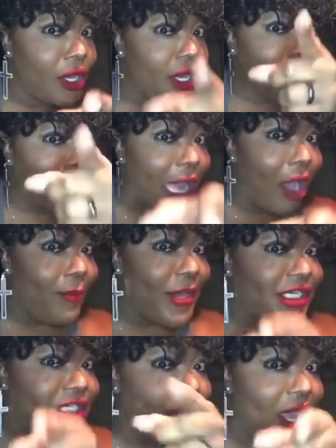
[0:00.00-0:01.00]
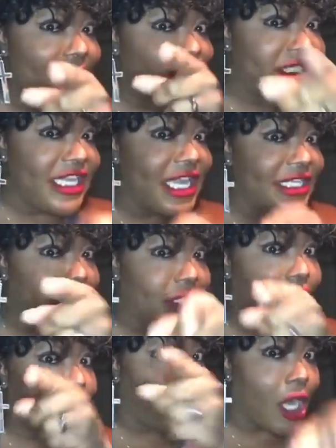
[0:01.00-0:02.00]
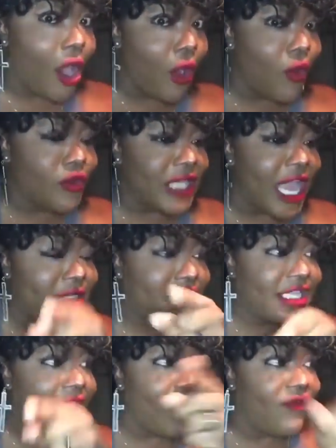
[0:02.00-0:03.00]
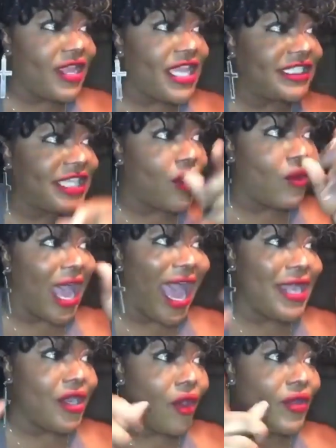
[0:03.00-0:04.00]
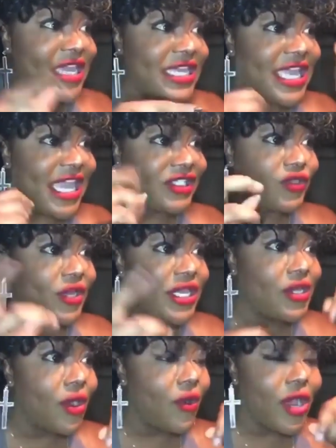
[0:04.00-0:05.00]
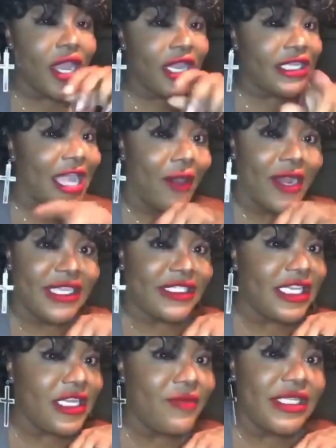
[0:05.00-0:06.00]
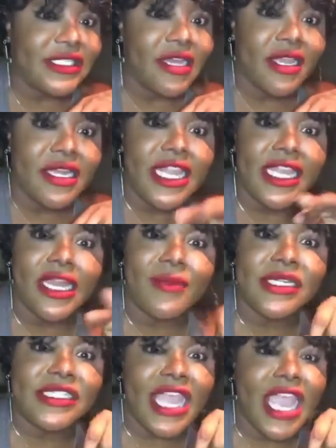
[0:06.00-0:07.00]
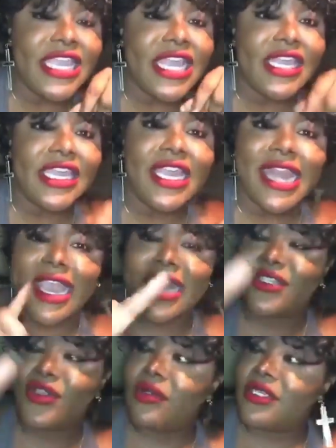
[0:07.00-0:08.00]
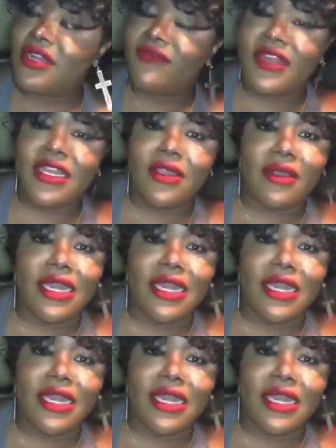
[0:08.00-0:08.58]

Y'all bitches wear them sins under the clothes and stand over here and say, well, I know he gay, so he going. Y'all ain't seen me sucking dick, and I'm going to tell you again, like I told you in the video